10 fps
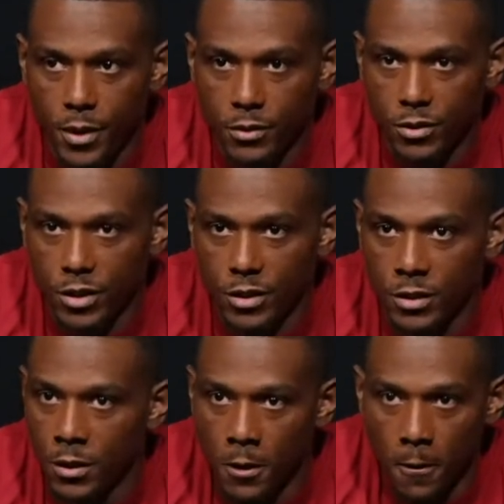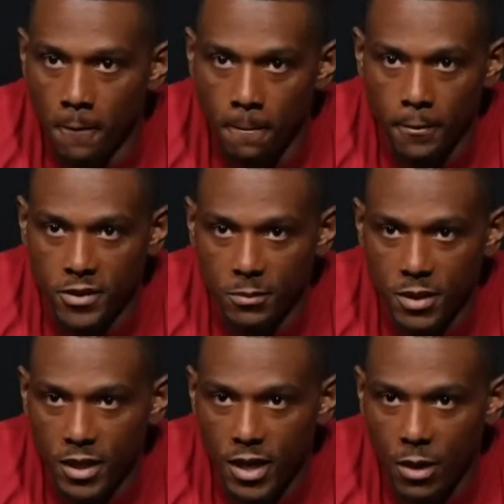It was just
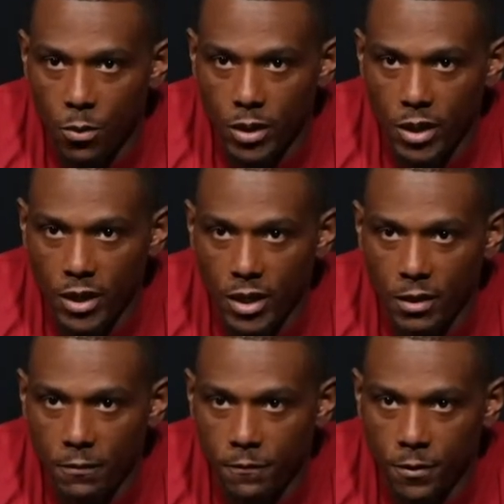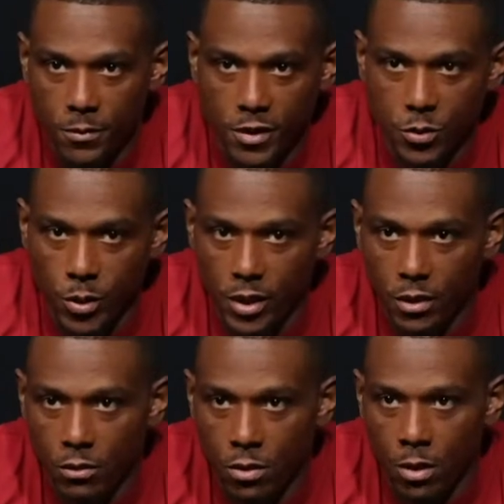something that I wanted to get from this week.
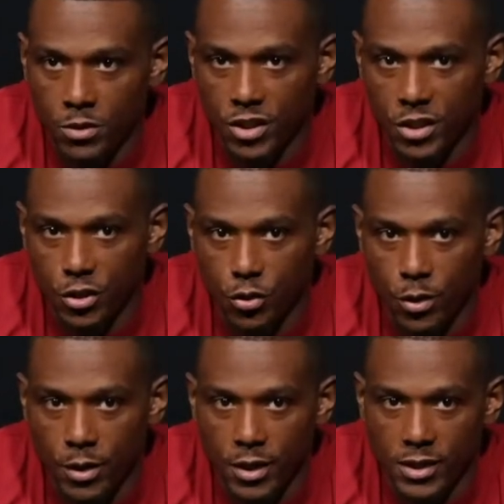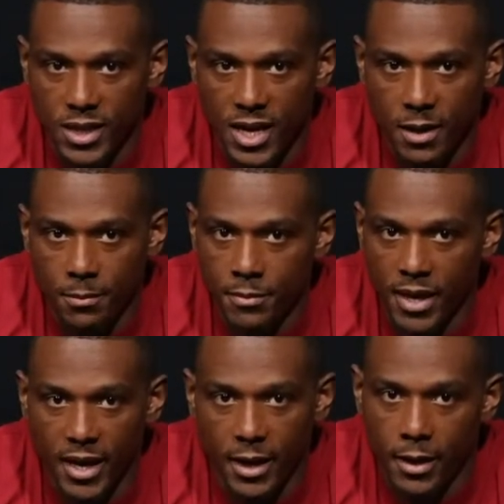You know, I'm just enjoying the time
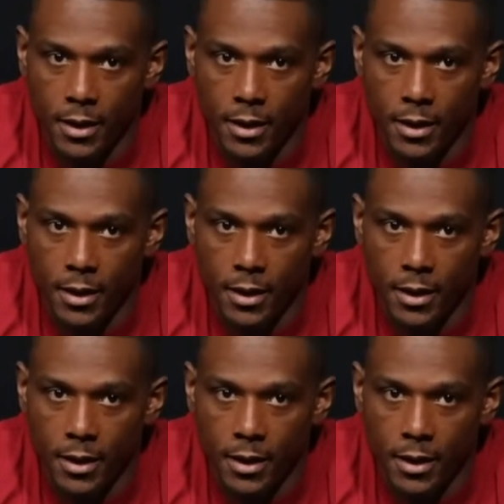that,